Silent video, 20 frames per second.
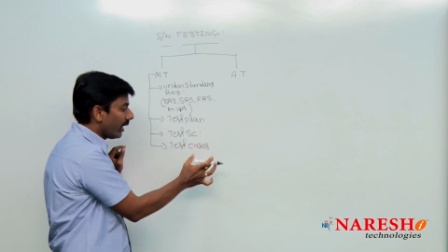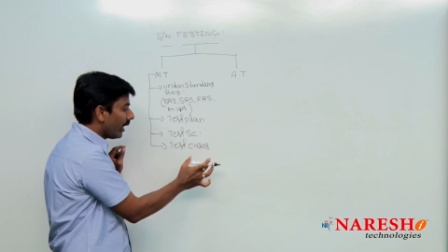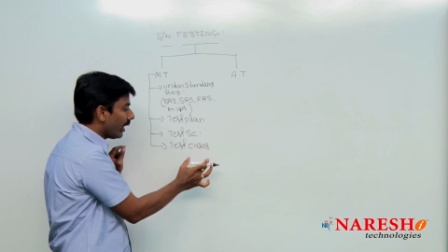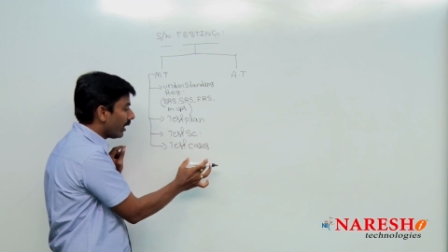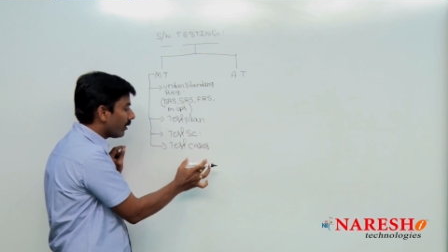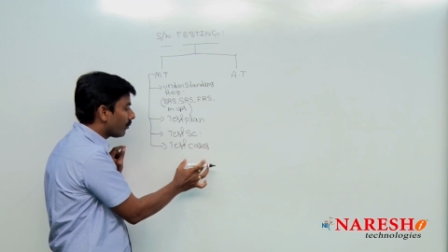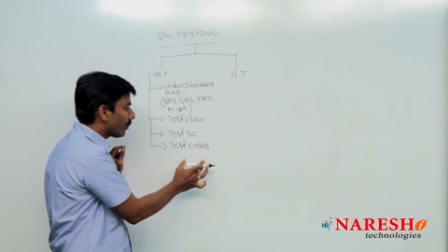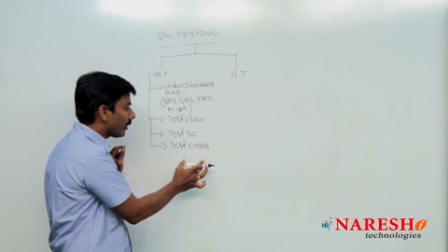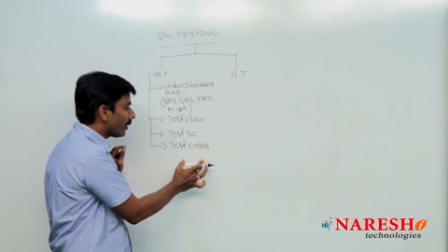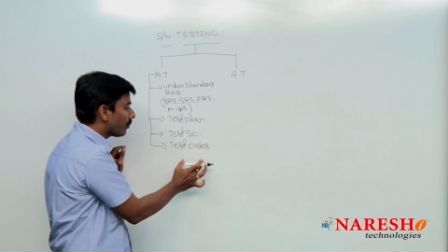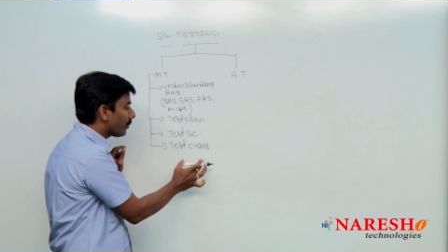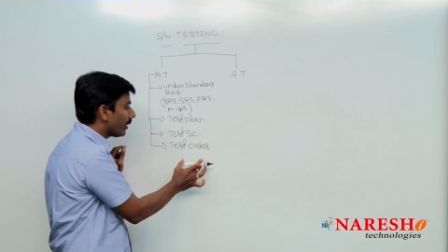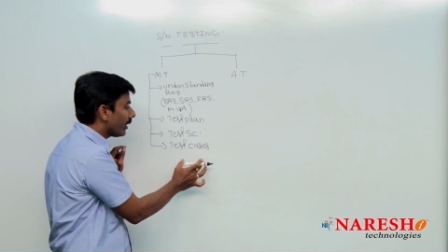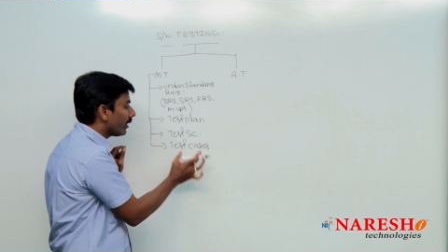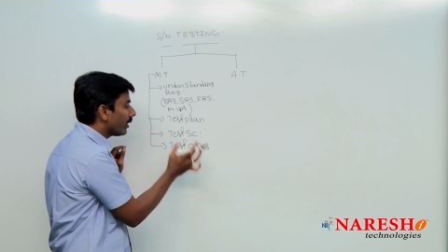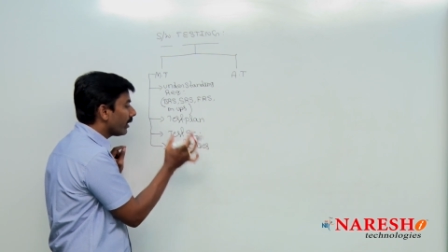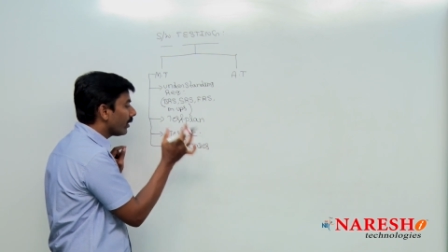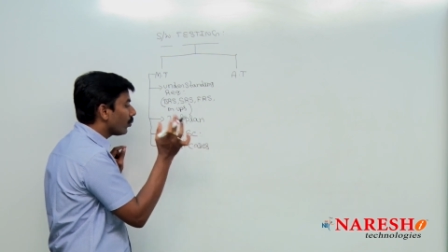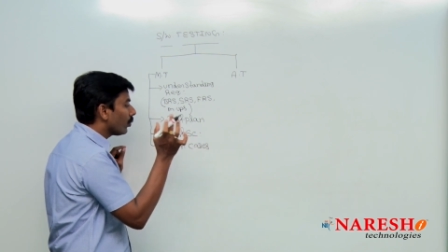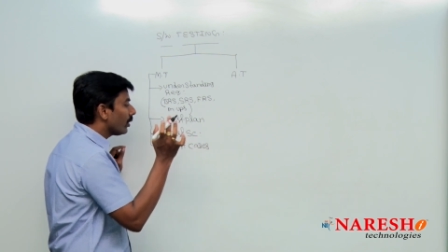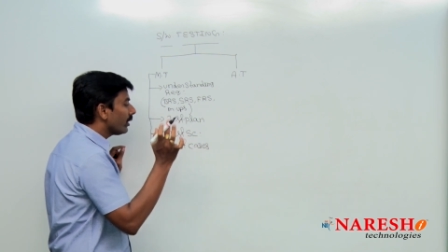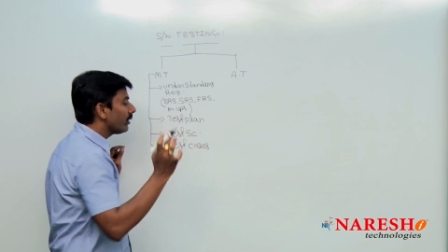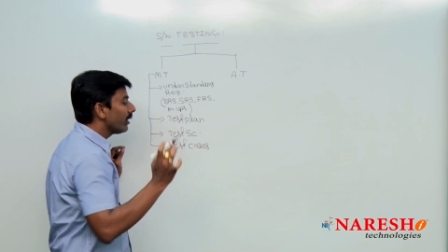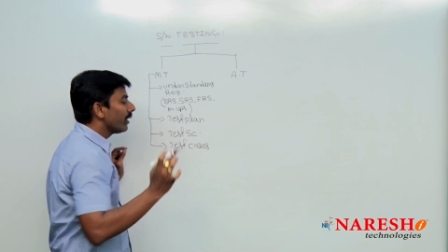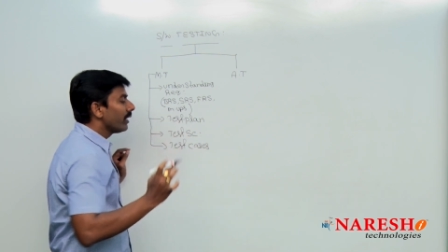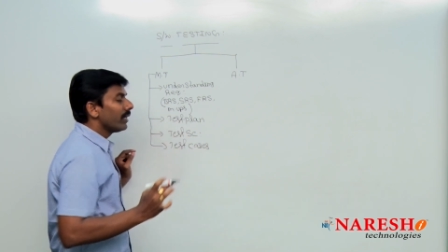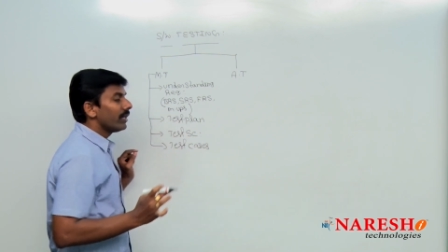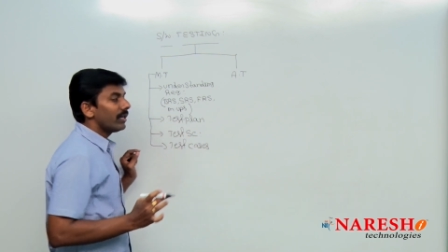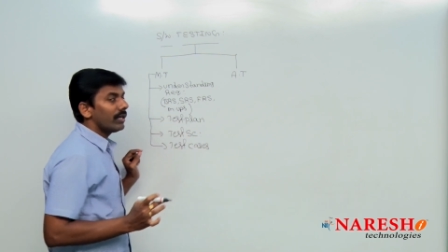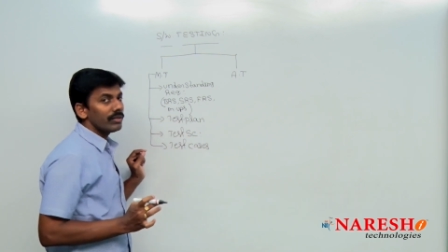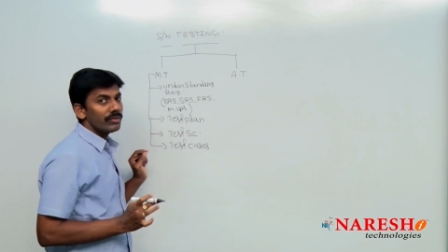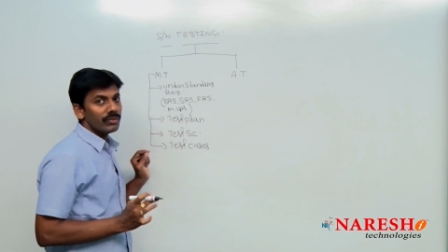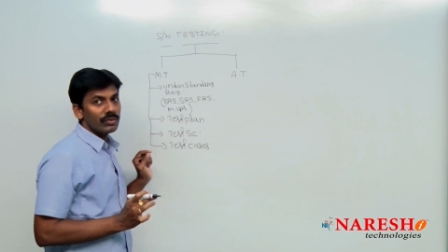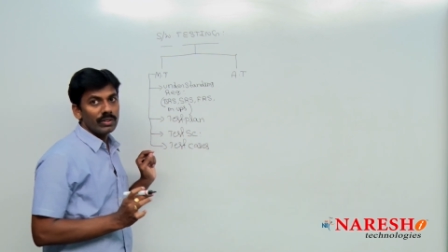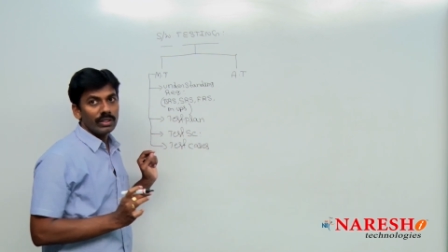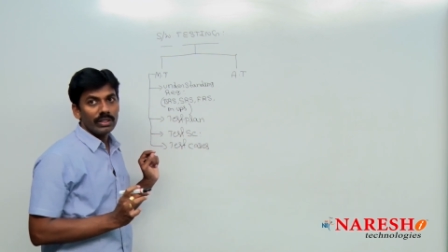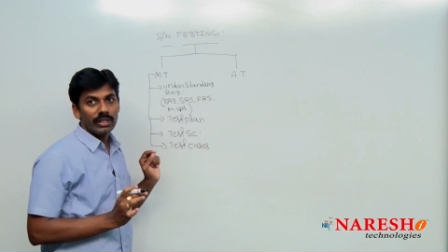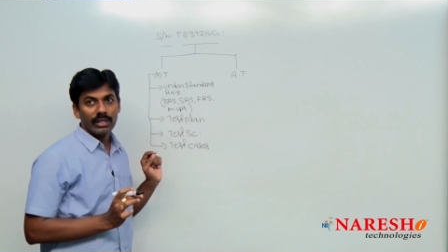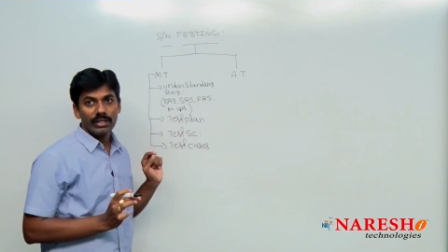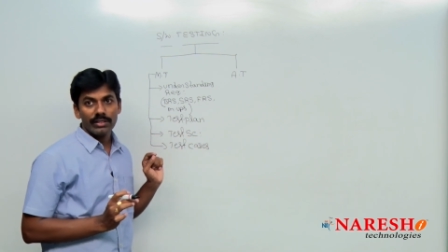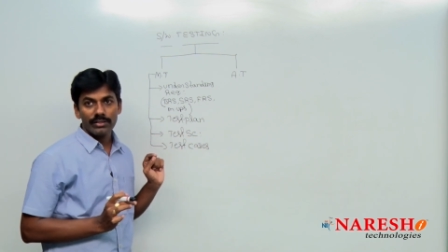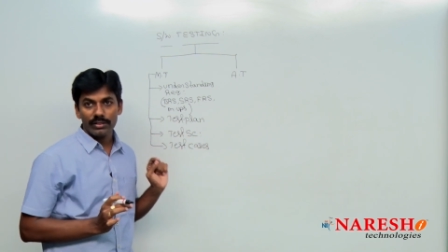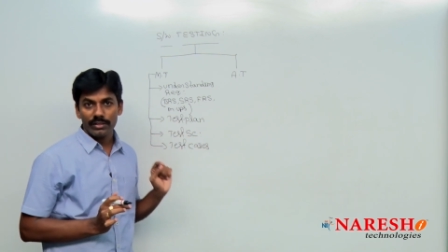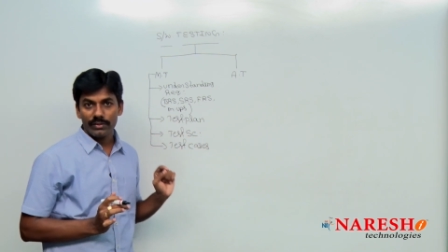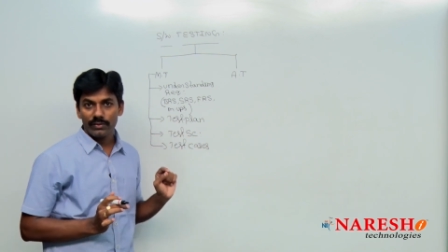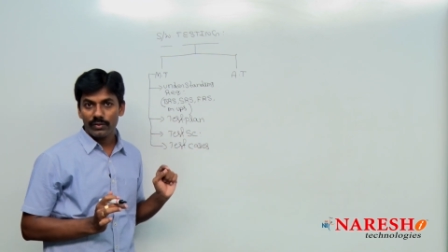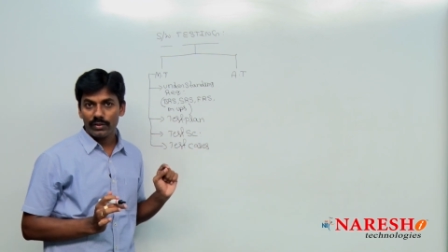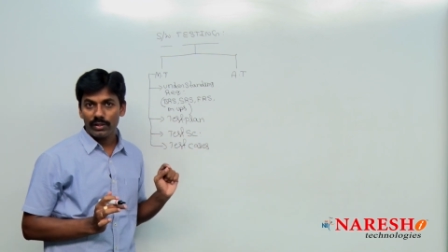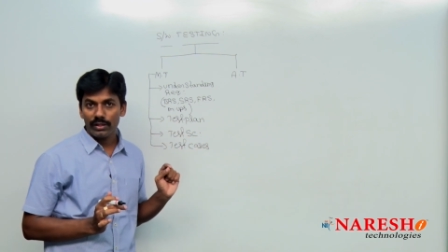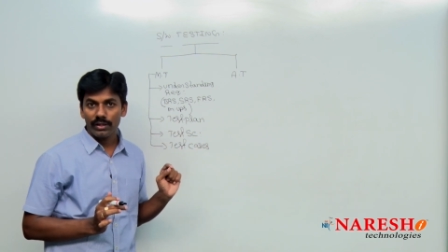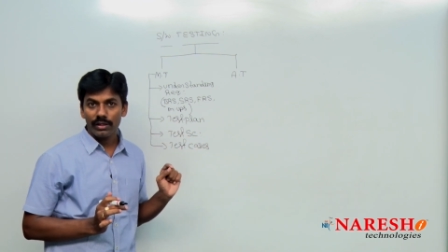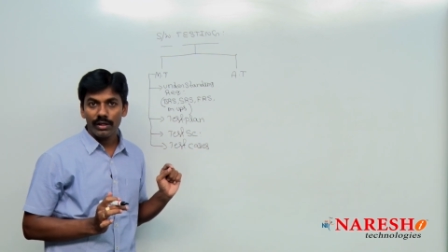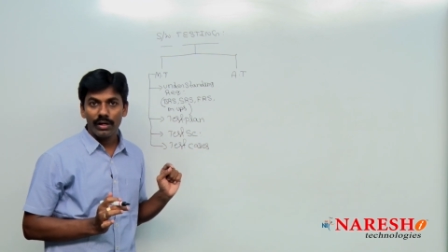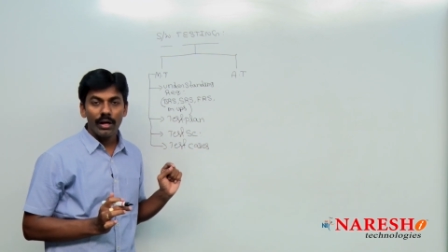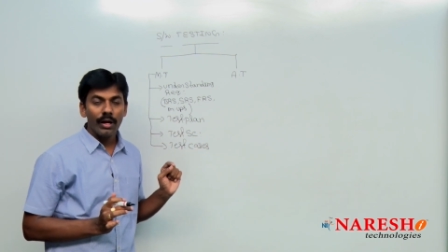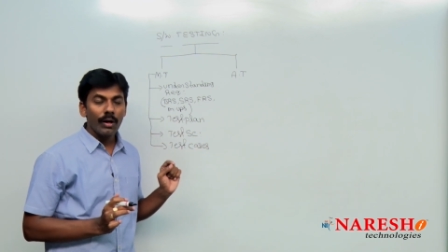and preparing with test cases here.